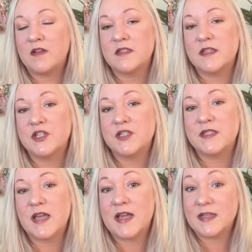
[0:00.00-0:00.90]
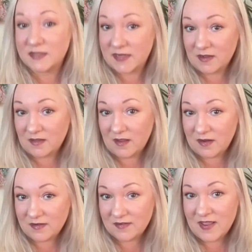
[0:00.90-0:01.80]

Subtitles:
Constellations as a client.